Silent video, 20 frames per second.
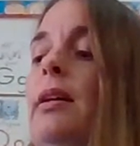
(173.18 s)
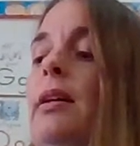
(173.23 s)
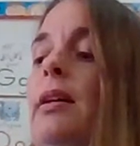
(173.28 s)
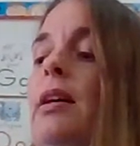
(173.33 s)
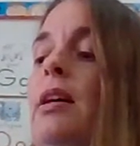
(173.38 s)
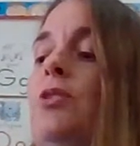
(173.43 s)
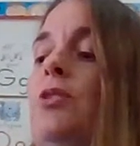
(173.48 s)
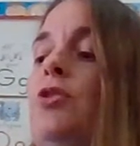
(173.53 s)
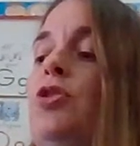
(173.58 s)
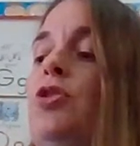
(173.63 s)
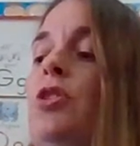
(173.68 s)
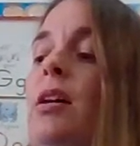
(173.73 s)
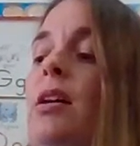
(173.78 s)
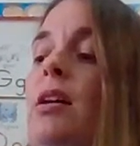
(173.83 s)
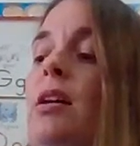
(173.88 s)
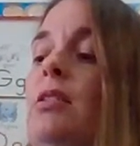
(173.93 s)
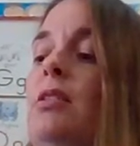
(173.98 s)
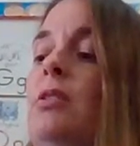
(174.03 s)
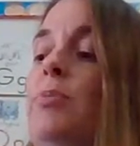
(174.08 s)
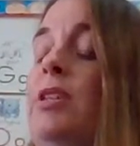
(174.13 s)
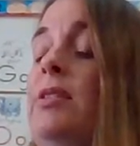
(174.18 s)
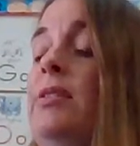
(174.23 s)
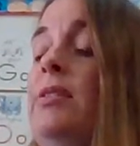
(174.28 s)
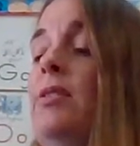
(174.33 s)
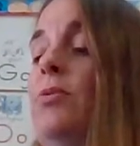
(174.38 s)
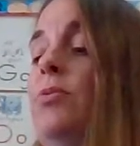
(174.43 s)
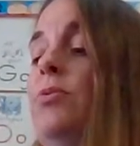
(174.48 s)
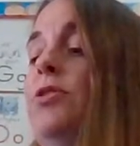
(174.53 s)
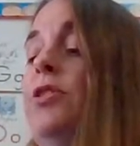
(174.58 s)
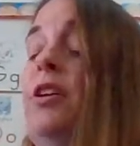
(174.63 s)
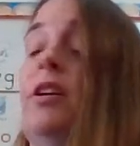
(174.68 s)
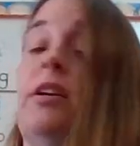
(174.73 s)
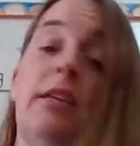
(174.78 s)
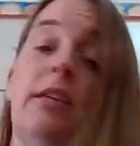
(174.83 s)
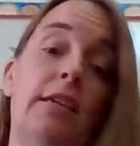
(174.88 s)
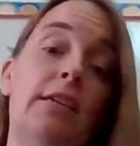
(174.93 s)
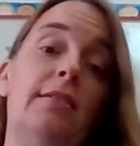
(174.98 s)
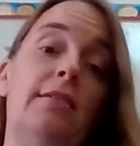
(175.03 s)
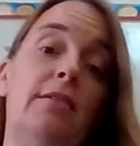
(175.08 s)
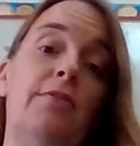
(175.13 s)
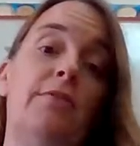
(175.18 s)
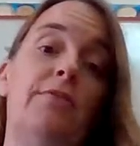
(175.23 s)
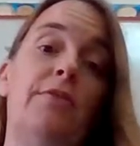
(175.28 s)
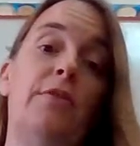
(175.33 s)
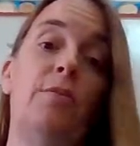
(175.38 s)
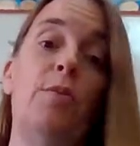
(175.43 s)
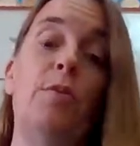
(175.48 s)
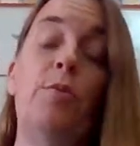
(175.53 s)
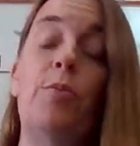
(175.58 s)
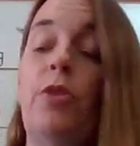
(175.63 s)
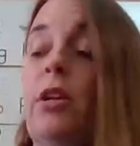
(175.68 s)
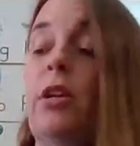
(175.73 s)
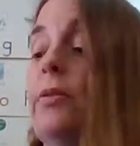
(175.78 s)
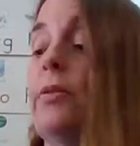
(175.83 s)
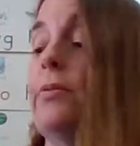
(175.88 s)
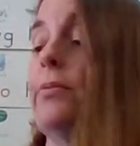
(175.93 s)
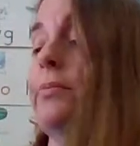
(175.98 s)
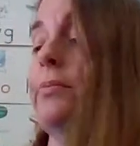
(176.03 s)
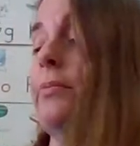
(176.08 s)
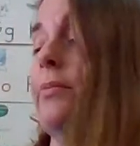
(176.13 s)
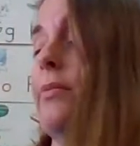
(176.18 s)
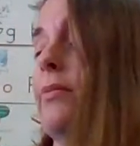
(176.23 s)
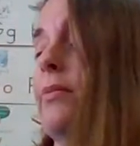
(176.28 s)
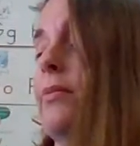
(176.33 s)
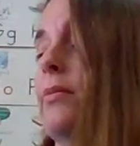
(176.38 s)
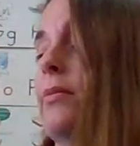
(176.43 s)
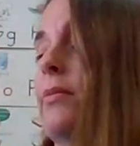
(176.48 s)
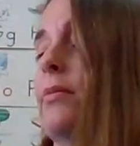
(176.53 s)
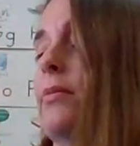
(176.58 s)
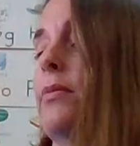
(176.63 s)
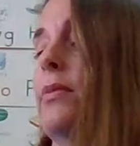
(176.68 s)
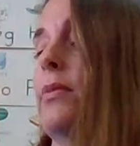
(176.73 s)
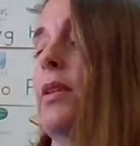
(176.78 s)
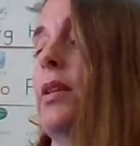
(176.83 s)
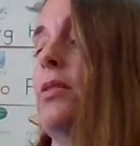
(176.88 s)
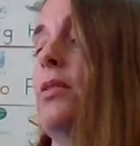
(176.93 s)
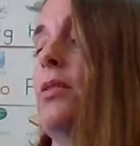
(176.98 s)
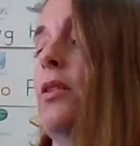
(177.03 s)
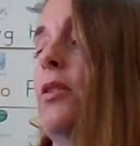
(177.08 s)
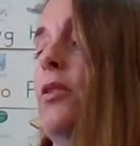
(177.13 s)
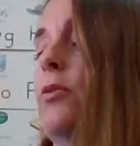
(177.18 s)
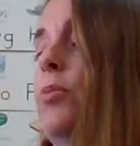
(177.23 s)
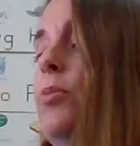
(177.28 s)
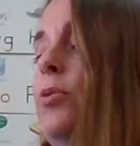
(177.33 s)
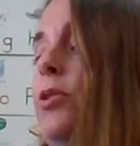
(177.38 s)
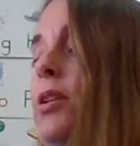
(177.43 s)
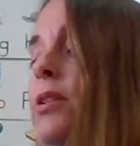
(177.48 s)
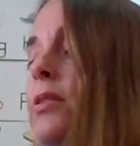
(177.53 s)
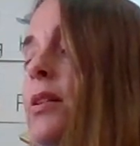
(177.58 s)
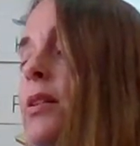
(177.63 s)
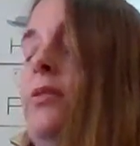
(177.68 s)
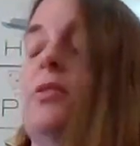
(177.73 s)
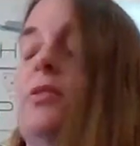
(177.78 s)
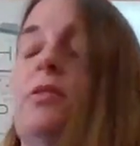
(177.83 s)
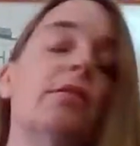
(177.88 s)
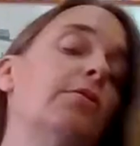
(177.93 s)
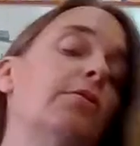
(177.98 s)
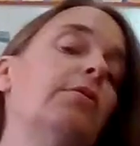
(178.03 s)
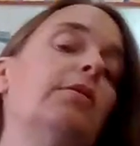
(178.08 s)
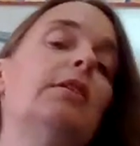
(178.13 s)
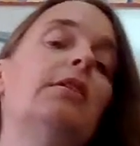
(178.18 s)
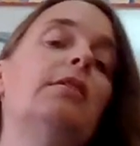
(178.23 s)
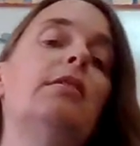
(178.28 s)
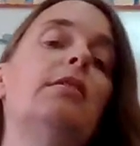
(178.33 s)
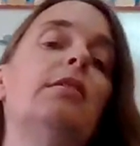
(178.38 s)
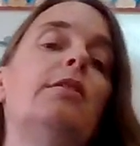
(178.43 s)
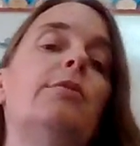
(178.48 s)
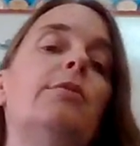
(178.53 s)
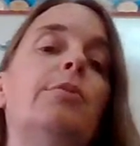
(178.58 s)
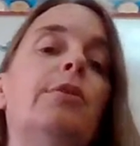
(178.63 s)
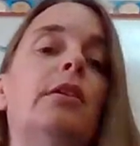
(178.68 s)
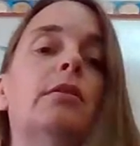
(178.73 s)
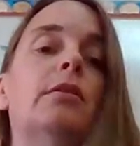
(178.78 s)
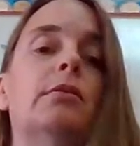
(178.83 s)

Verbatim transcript: And try not to be so ducky, said Farmer Brown. Duck breathed out slowly and deeply.